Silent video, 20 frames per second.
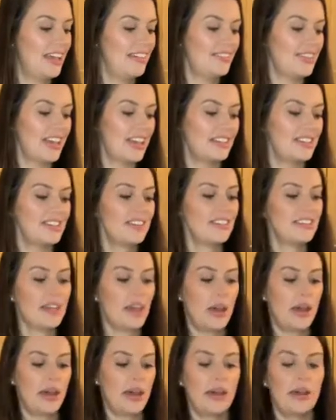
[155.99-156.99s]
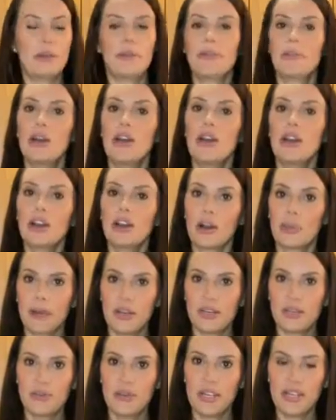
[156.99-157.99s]
Got some
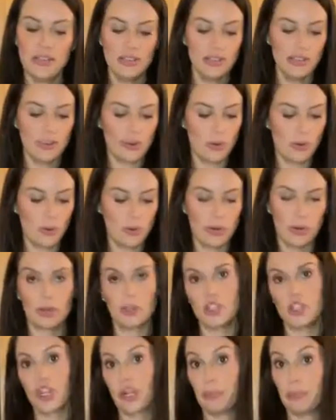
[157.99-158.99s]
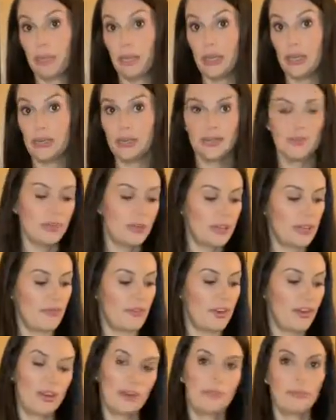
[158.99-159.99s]
garbanzo beans or chickpeas, whichever
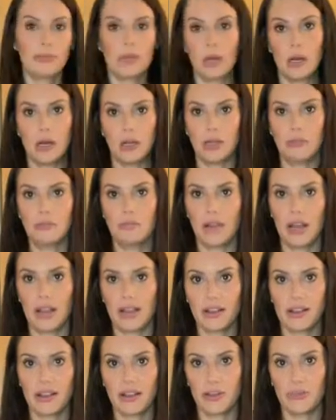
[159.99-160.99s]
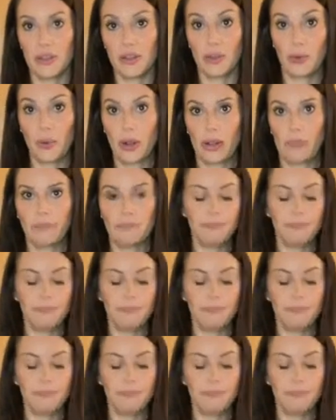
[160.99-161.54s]
you call them. I call them either one.